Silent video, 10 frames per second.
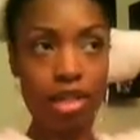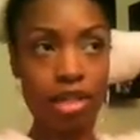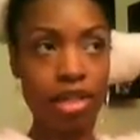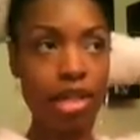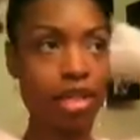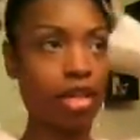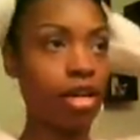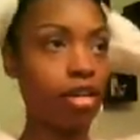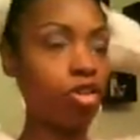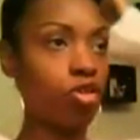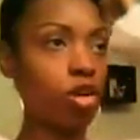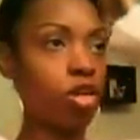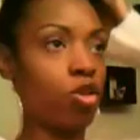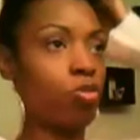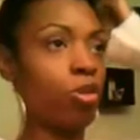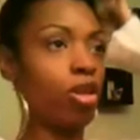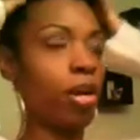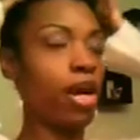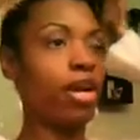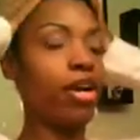cause any kind of stress or
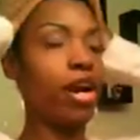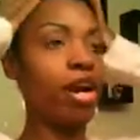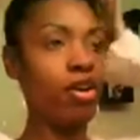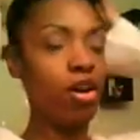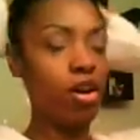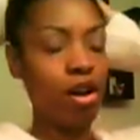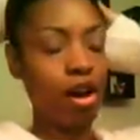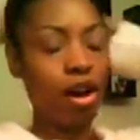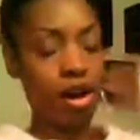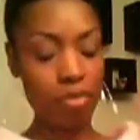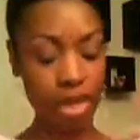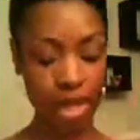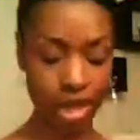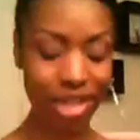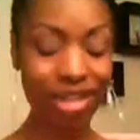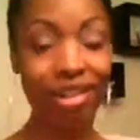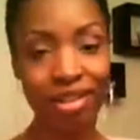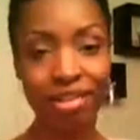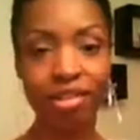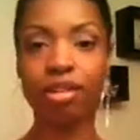pulling my hair out. Any
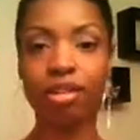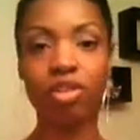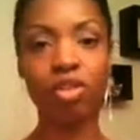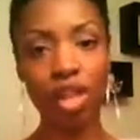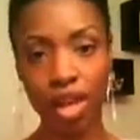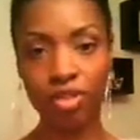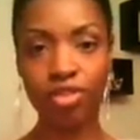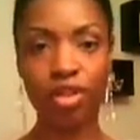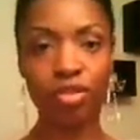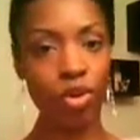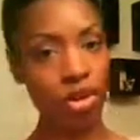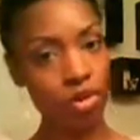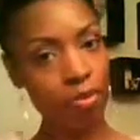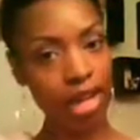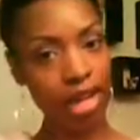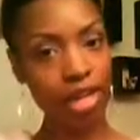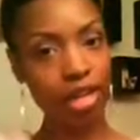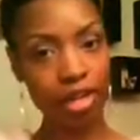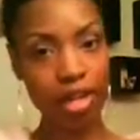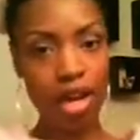ends that are left, of course, back
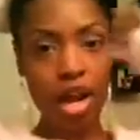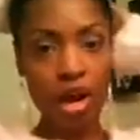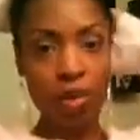here,